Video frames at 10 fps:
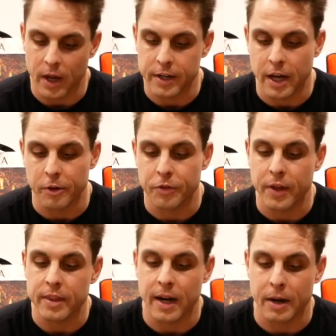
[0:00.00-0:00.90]
Another
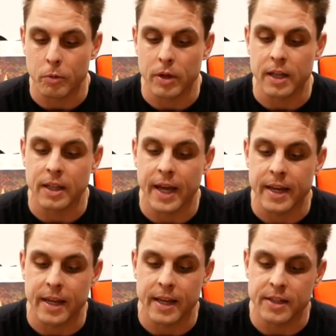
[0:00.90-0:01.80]
thing that I really
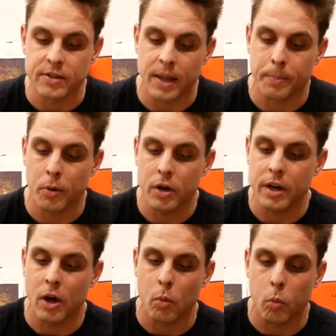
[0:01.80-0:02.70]
like is they put
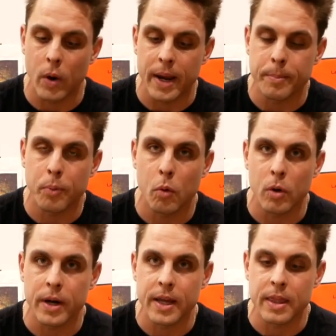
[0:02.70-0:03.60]
a weight
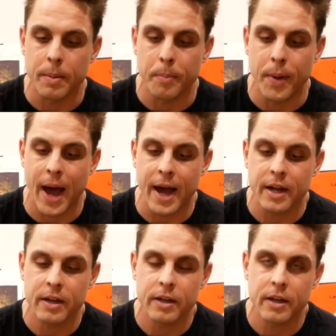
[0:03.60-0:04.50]
port in the back
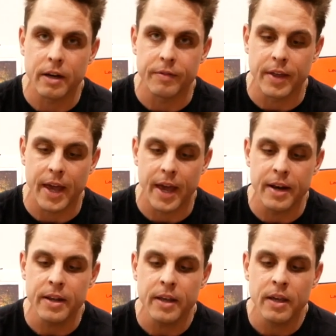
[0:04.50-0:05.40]
of the
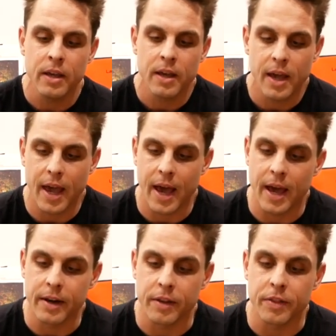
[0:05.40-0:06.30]
head,
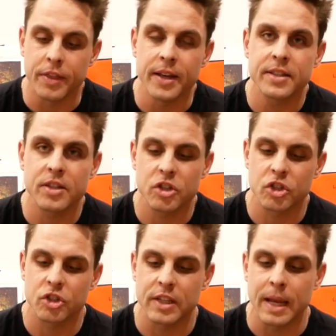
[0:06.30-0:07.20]
and this
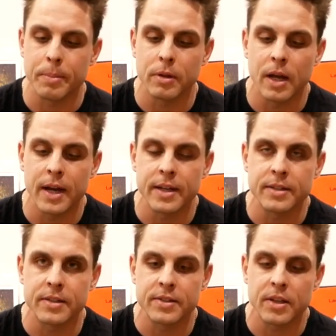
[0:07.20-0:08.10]

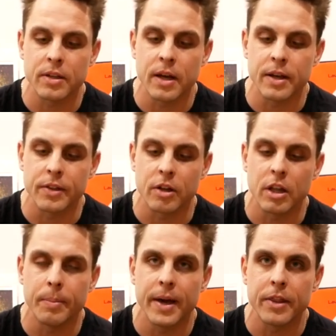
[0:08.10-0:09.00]
stabilizes the
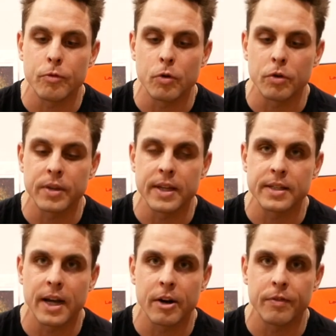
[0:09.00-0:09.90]
club head throughout the
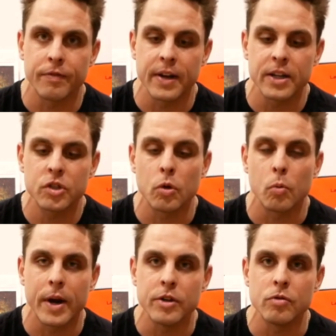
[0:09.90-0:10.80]
entire face. So
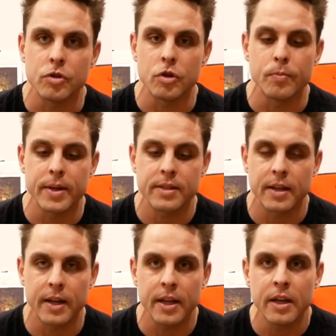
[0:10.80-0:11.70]
when you do
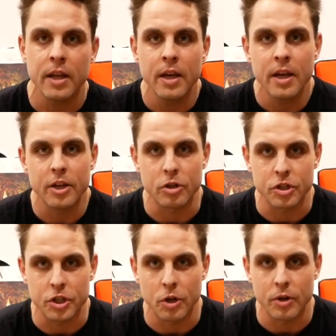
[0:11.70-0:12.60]
mishit it, you're
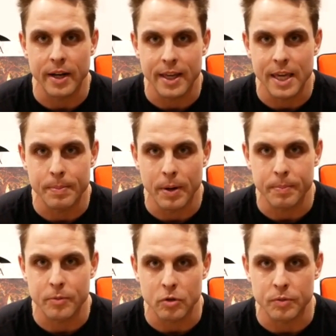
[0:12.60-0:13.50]
still going to keep
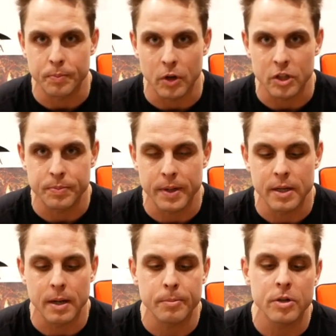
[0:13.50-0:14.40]
up those ball speed
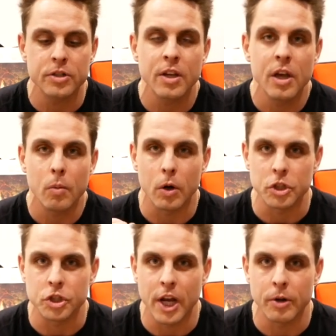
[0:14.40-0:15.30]
numbers
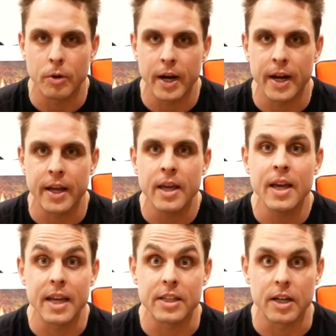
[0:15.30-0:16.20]
while generating
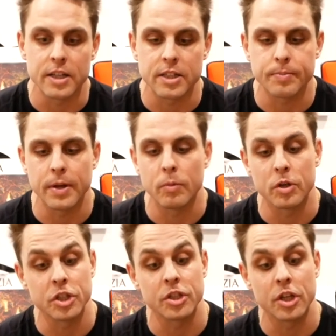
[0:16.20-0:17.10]
a ton of spin,
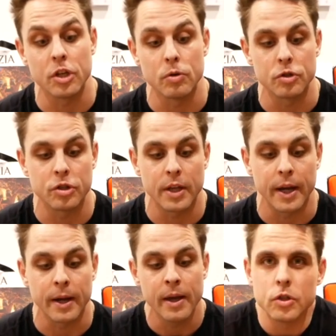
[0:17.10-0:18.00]
which is a huge
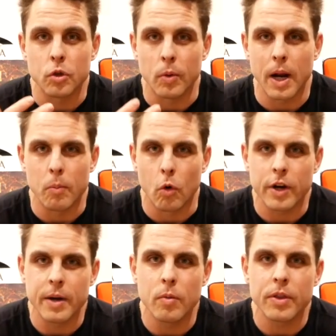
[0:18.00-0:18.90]
thing. So when I'm
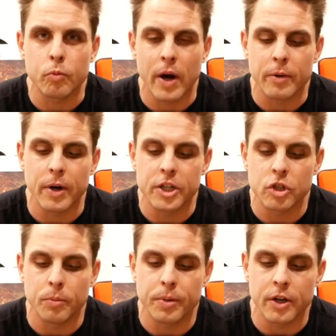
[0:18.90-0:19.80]
working with
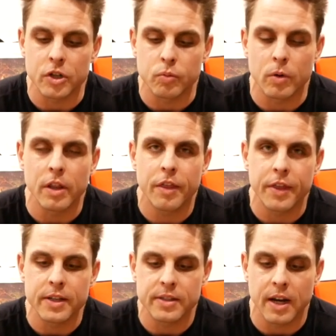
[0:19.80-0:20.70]
recreational players, one of the
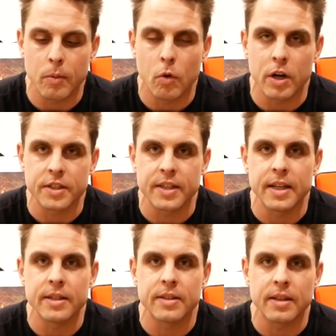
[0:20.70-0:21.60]
things that I want to see
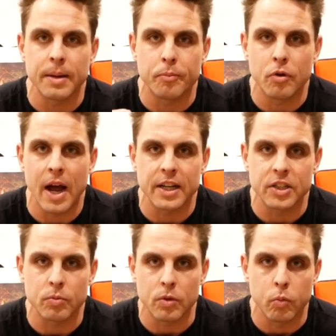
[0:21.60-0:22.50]
is that they
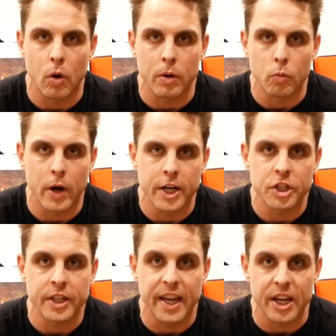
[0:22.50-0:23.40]
practice with one wedge
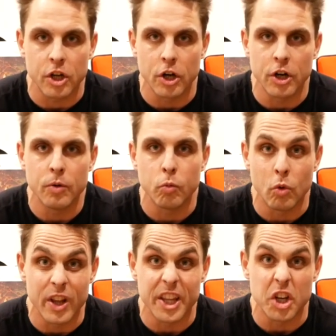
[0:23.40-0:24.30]
and get good,
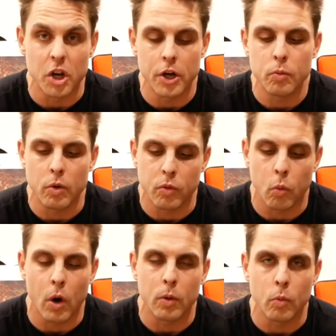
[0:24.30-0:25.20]
really good with
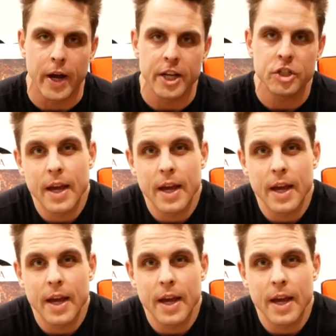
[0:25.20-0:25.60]
one wedge.